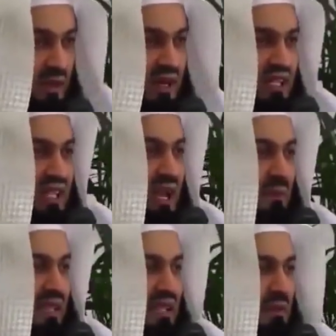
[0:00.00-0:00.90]
When I say
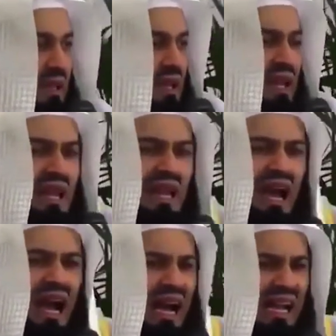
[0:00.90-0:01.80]
a mess, I mean
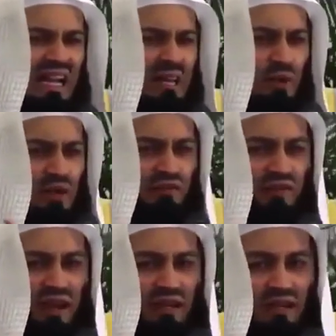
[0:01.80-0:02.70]
highly
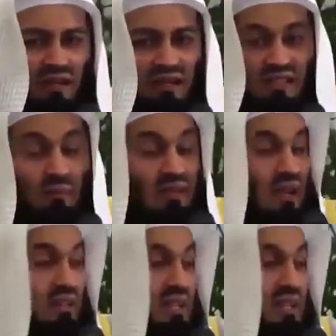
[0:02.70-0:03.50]
modified. Some